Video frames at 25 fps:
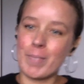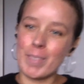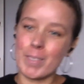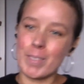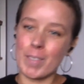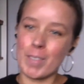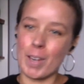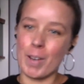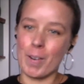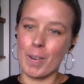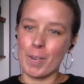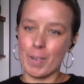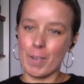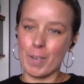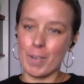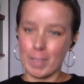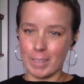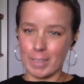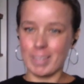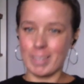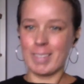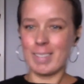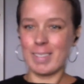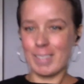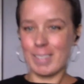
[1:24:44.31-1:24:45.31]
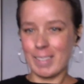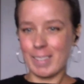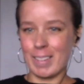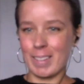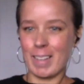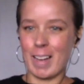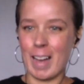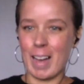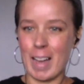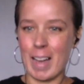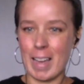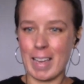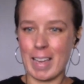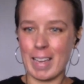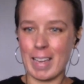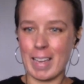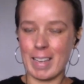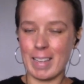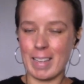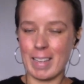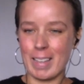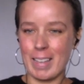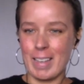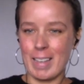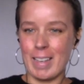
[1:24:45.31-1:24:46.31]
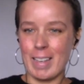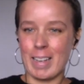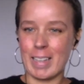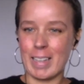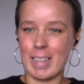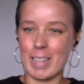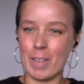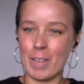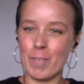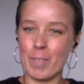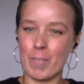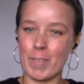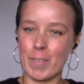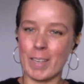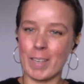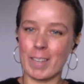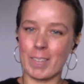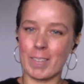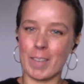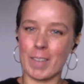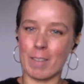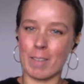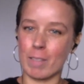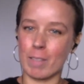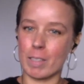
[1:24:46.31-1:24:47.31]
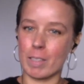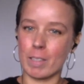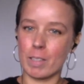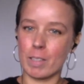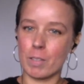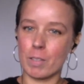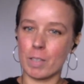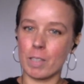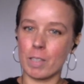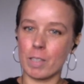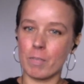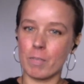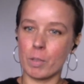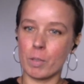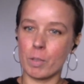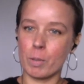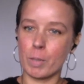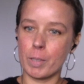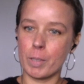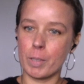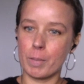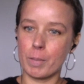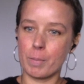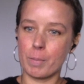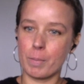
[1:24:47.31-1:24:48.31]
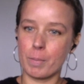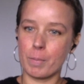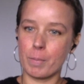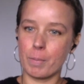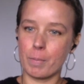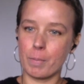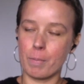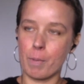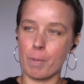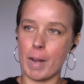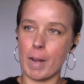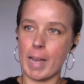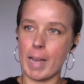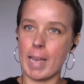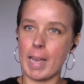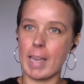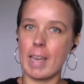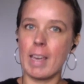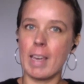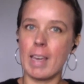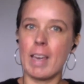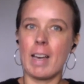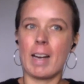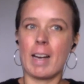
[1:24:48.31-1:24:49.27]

So I don't think there is a straightforward way.